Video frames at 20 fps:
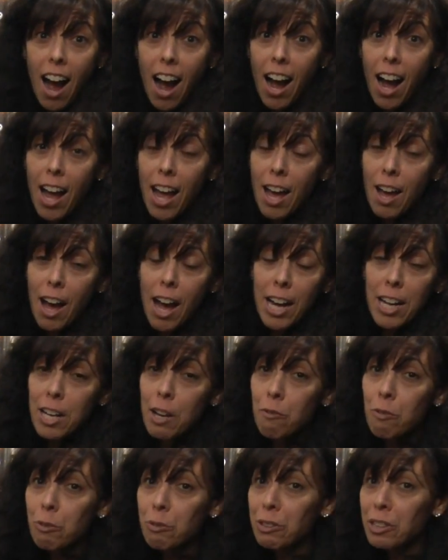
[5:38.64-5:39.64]
I
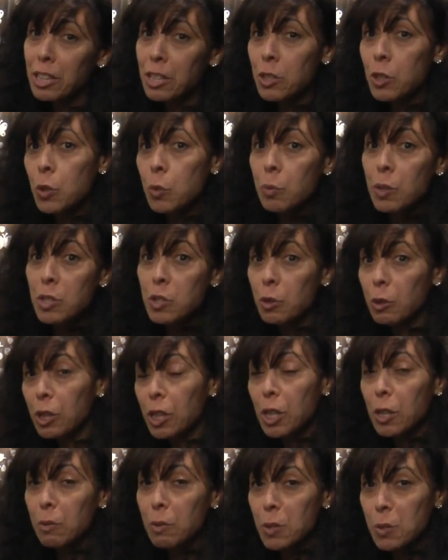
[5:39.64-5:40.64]
never really knew which
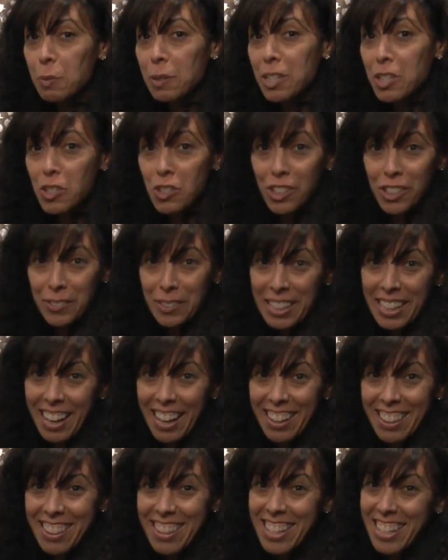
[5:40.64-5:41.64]
orchid was which till we
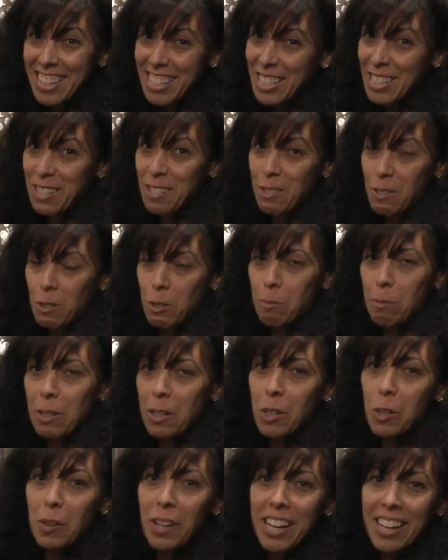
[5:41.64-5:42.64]
got these, so this has been
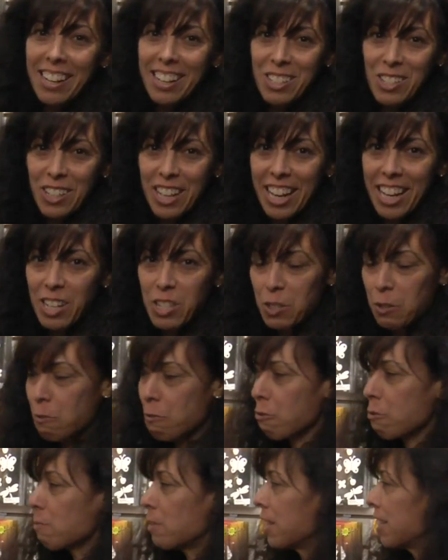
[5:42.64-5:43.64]
a great education
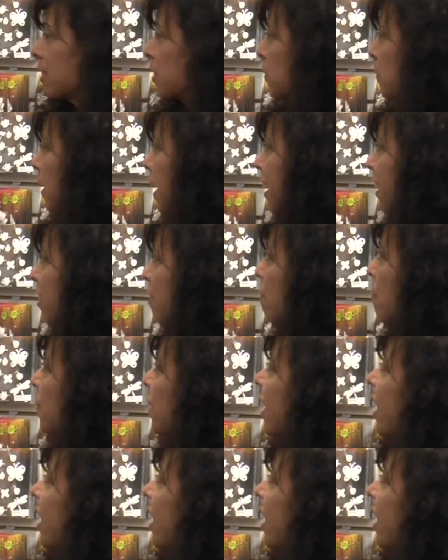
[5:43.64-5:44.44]
for me as well.